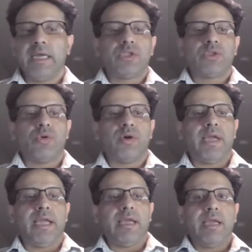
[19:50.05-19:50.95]

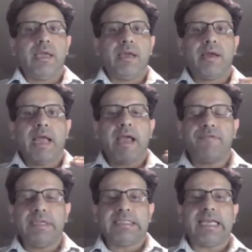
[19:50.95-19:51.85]
So
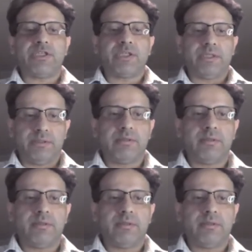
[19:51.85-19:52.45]
every session